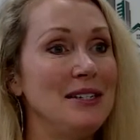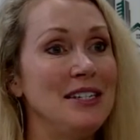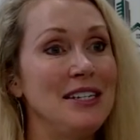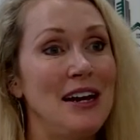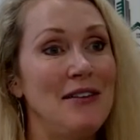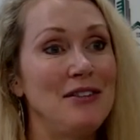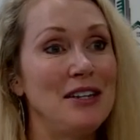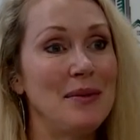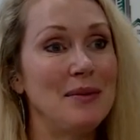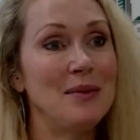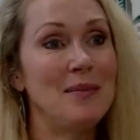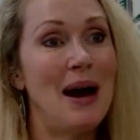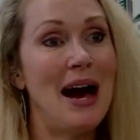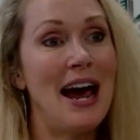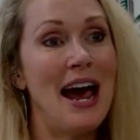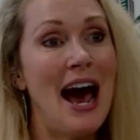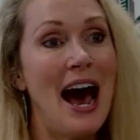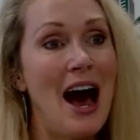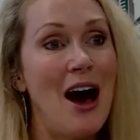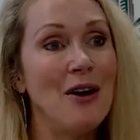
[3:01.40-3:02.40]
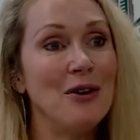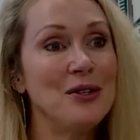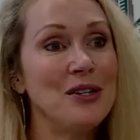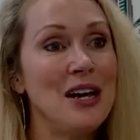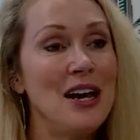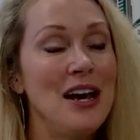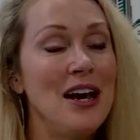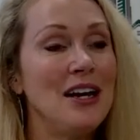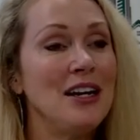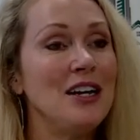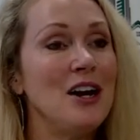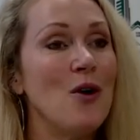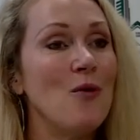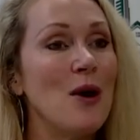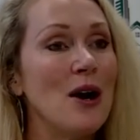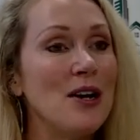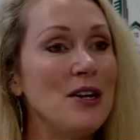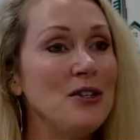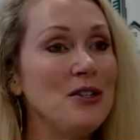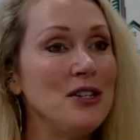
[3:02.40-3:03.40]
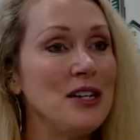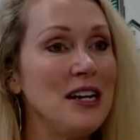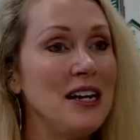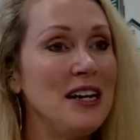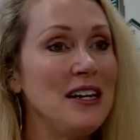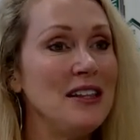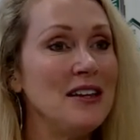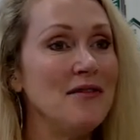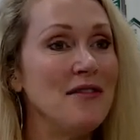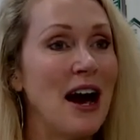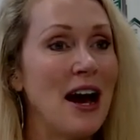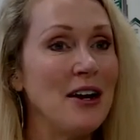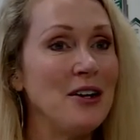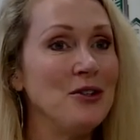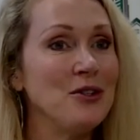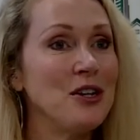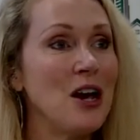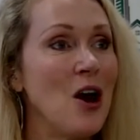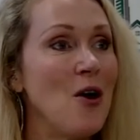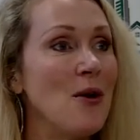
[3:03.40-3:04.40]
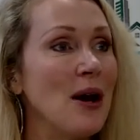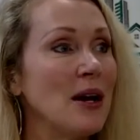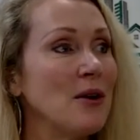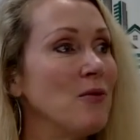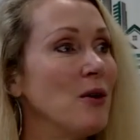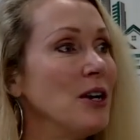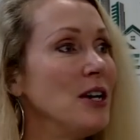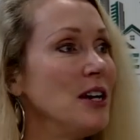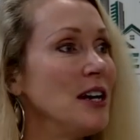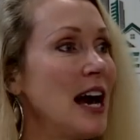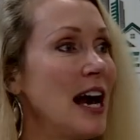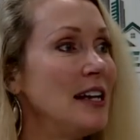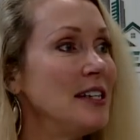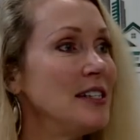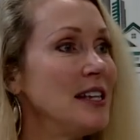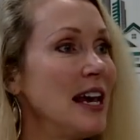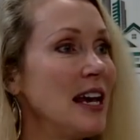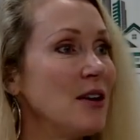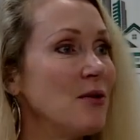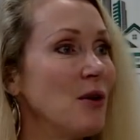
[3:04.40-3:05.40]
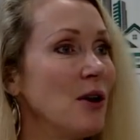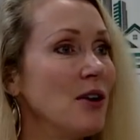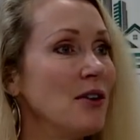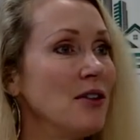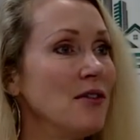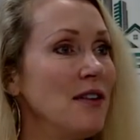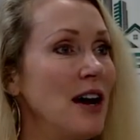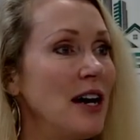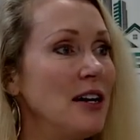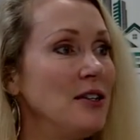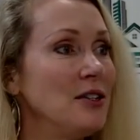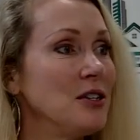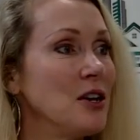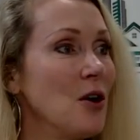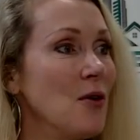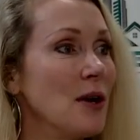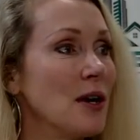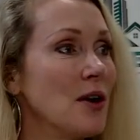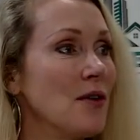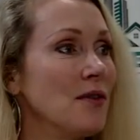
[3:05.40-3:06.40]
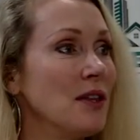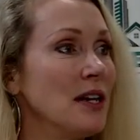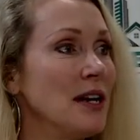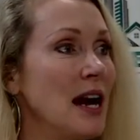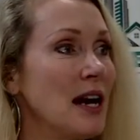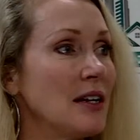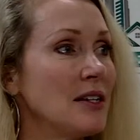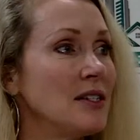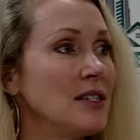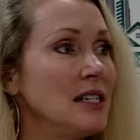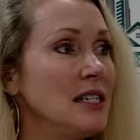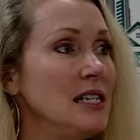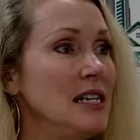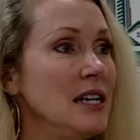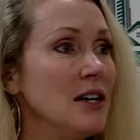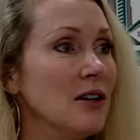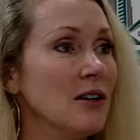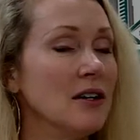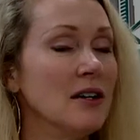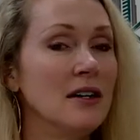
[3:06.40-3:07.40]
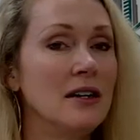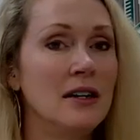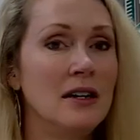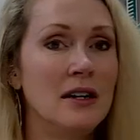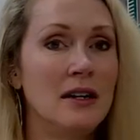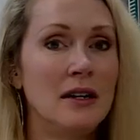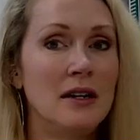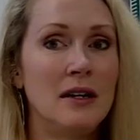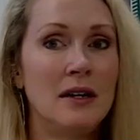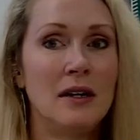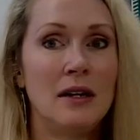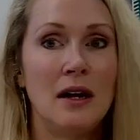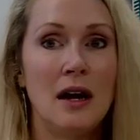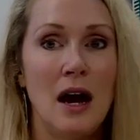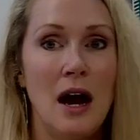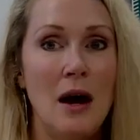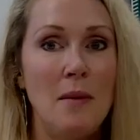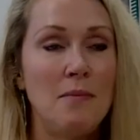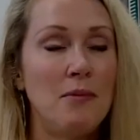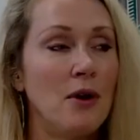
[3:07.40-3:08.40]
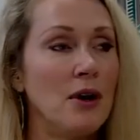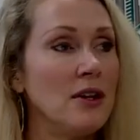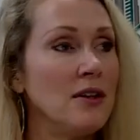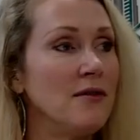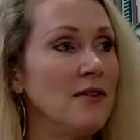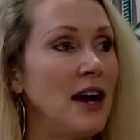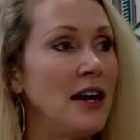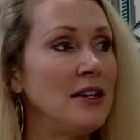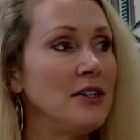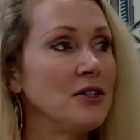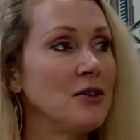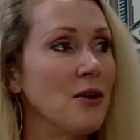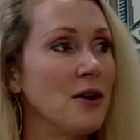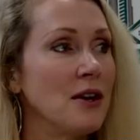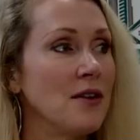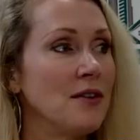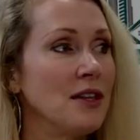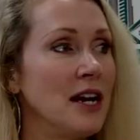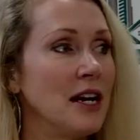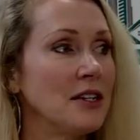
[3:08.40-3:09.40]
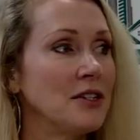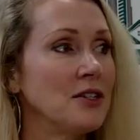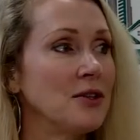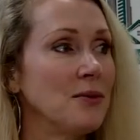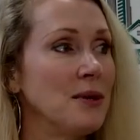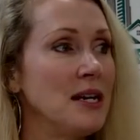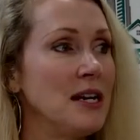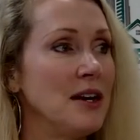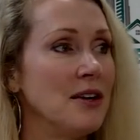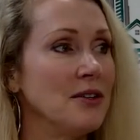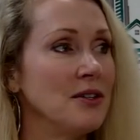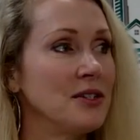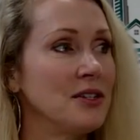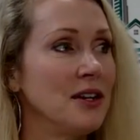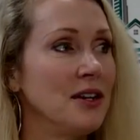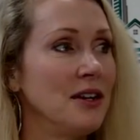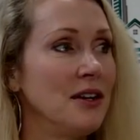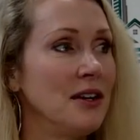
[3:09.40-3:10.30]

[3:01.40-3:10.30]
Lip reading: safe time to buy a house? You know, where do you see the values going? What do you guys think? Where are the values going over the next year? Up? Where are the values going over the next 3 years?